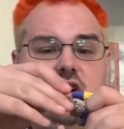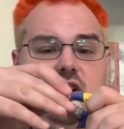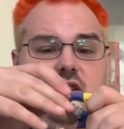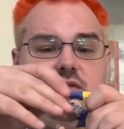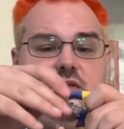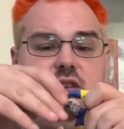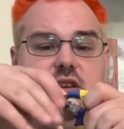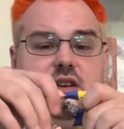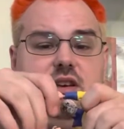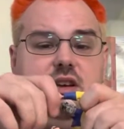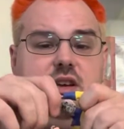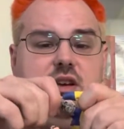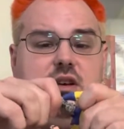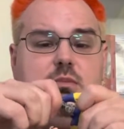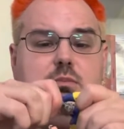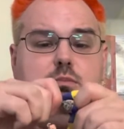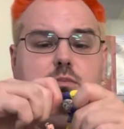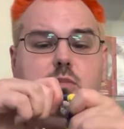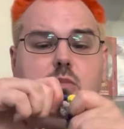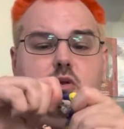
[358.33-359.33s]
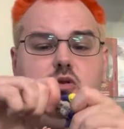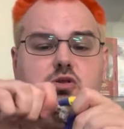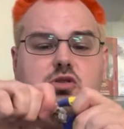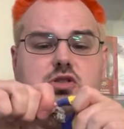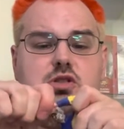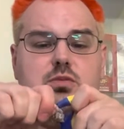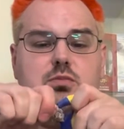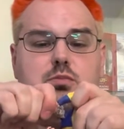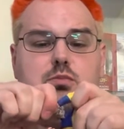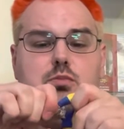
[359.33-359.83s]
of the
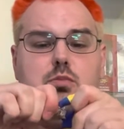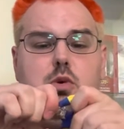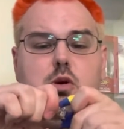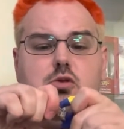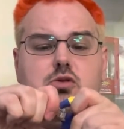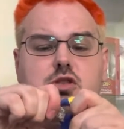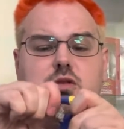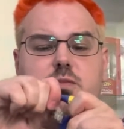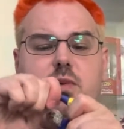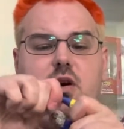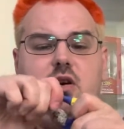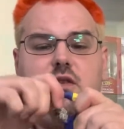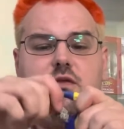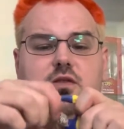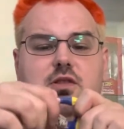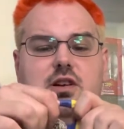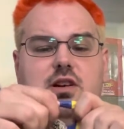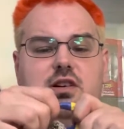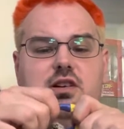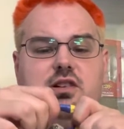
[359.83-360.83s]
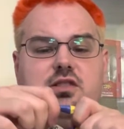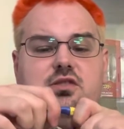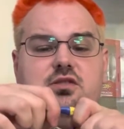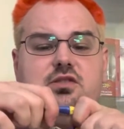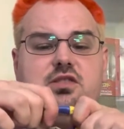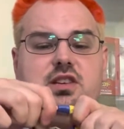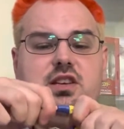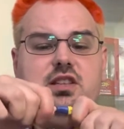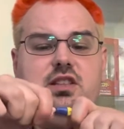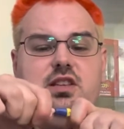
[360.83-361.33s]
most powerful
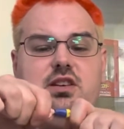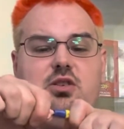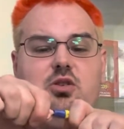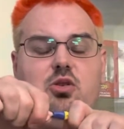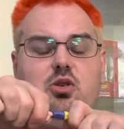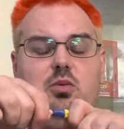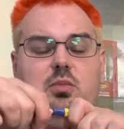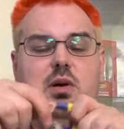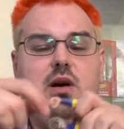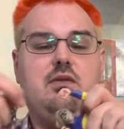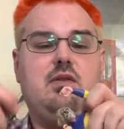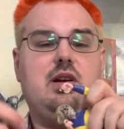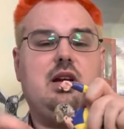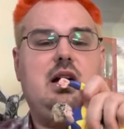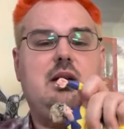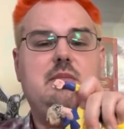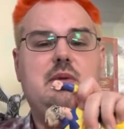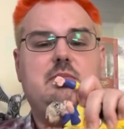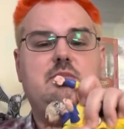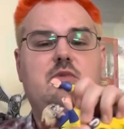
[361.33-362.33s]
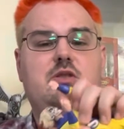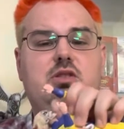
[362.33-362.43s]
characters in the whole Marvel comic book